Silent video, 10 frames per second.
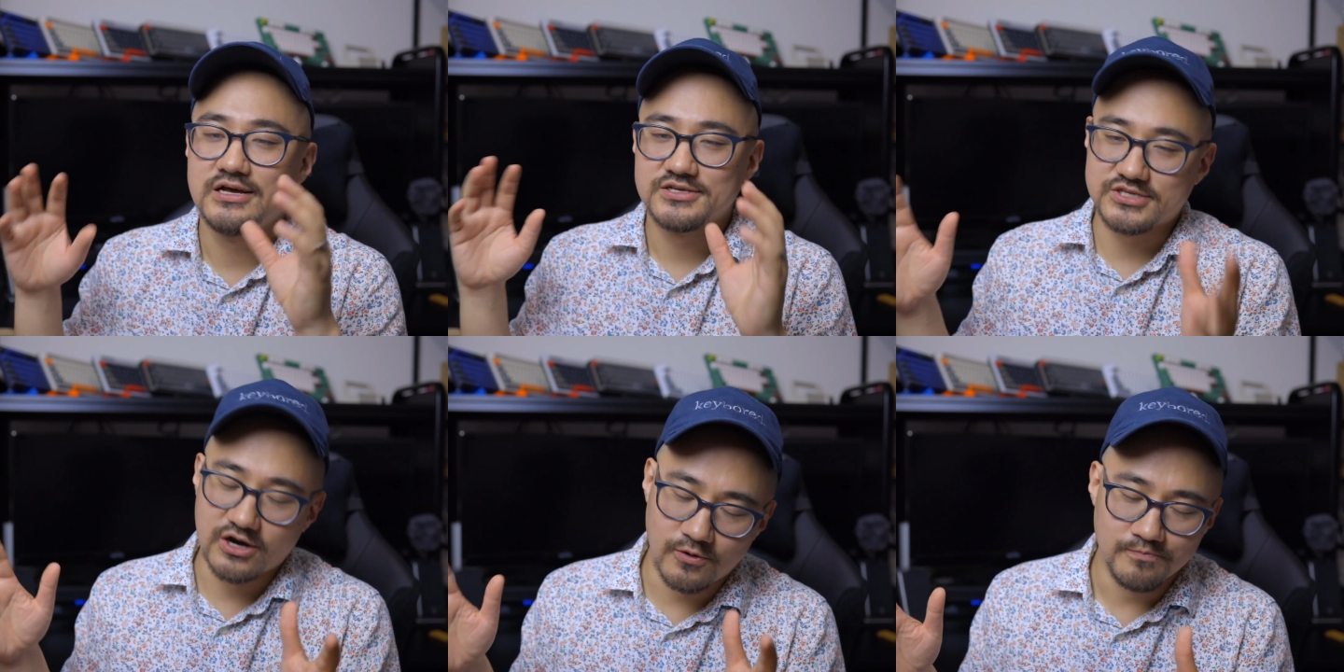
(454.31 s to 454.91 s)

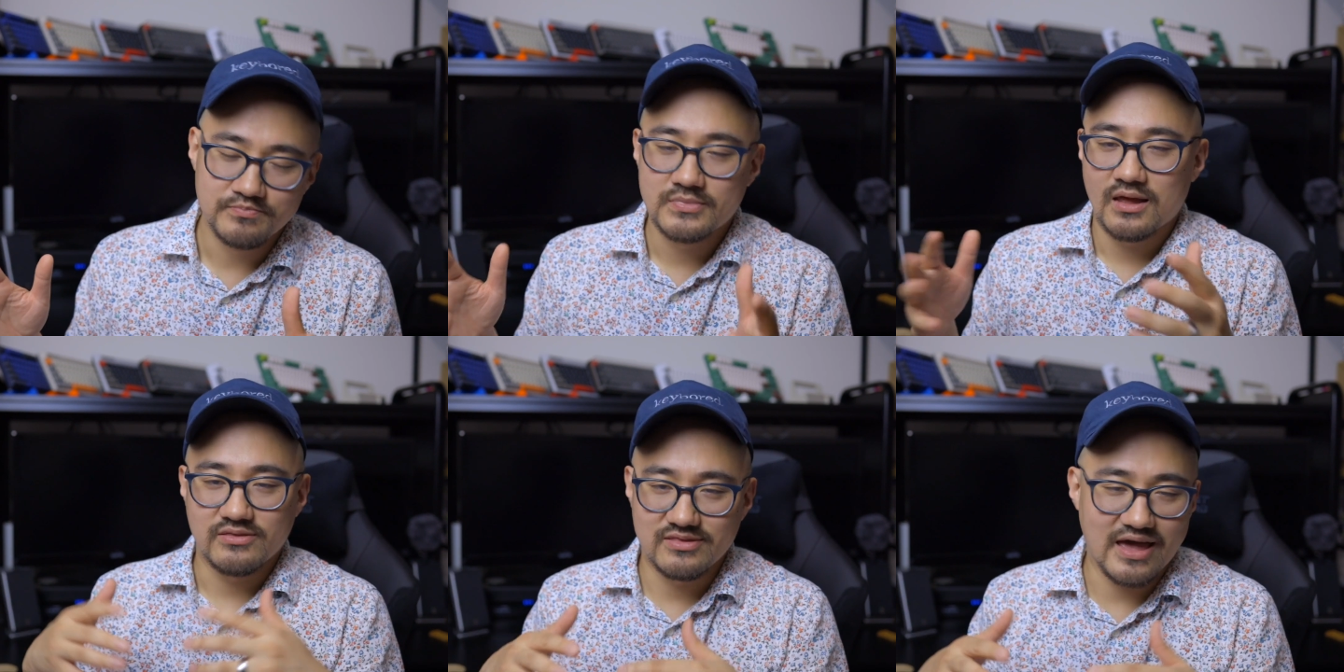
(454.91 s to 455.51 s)
So
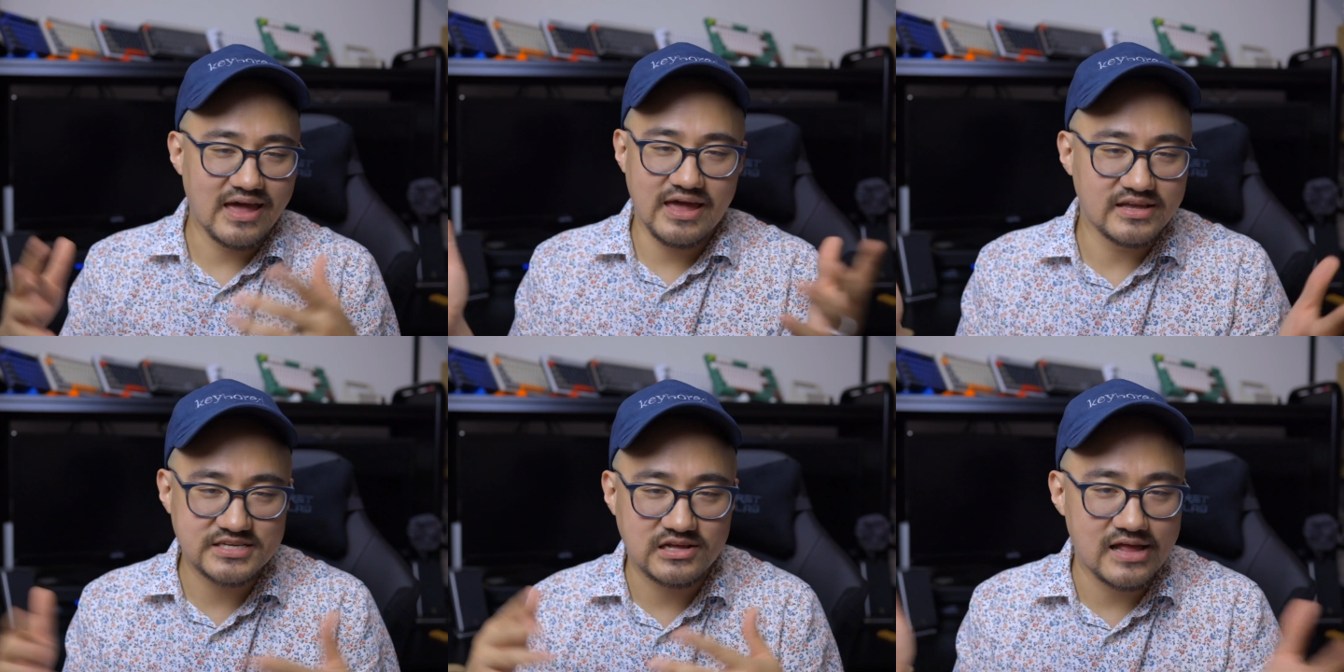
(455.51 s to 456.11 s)

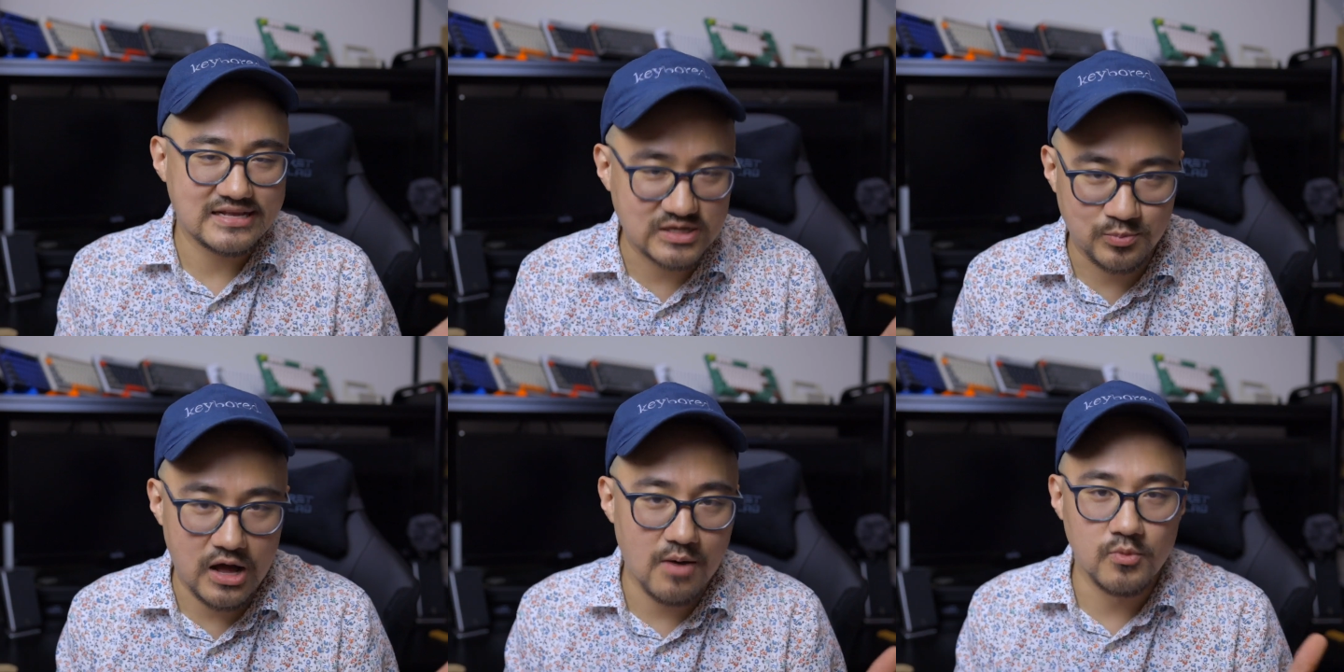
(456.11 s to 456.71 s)
it's a classic plot